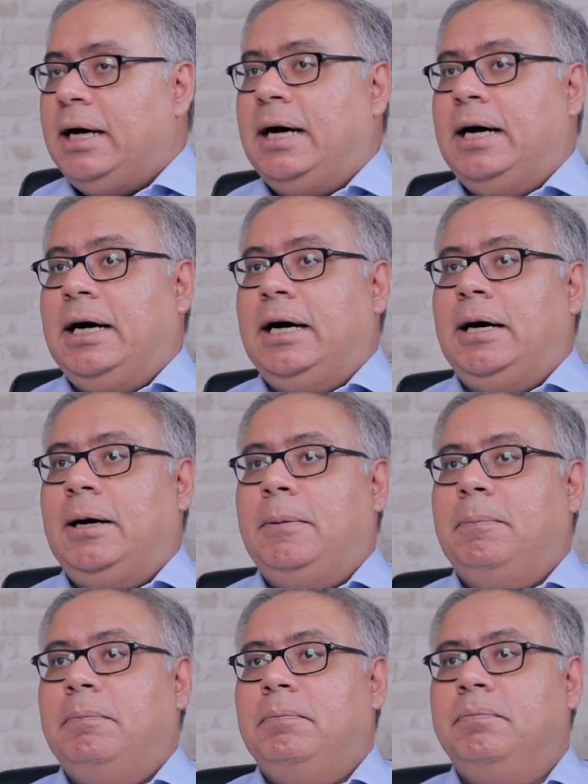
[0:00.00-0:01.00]

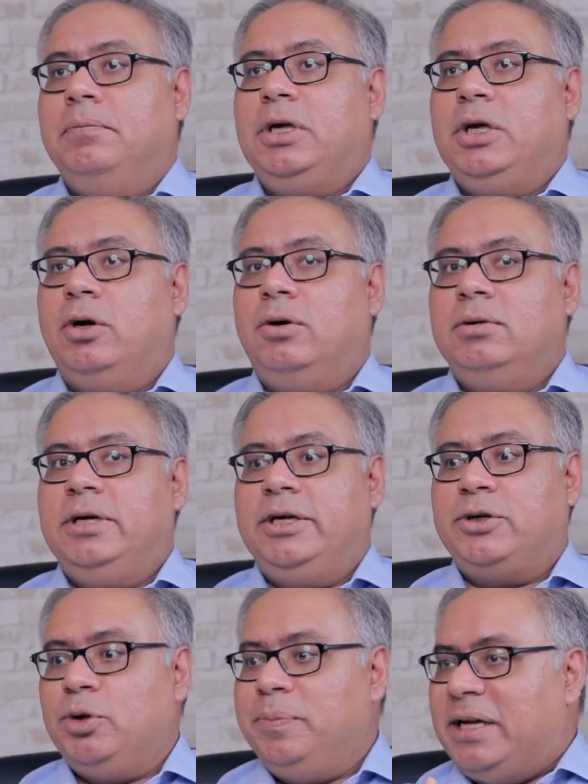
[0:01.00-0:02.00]
You know, it
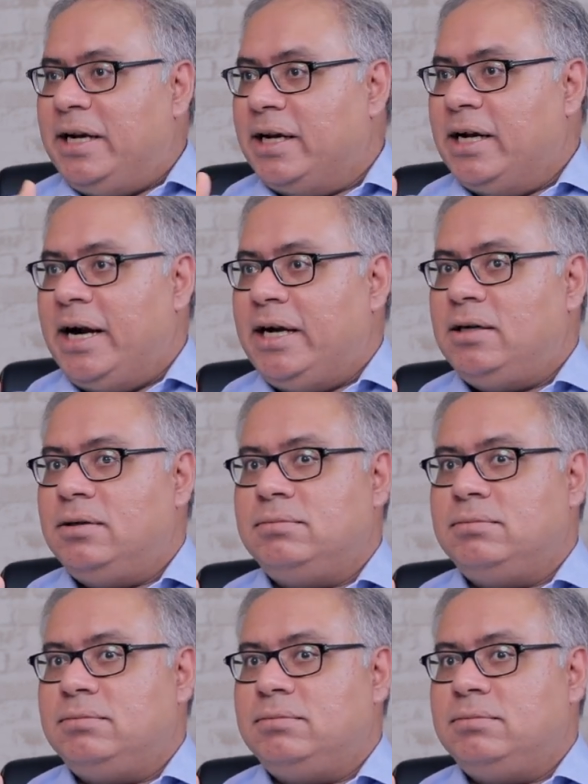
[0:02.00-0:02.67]
could be regret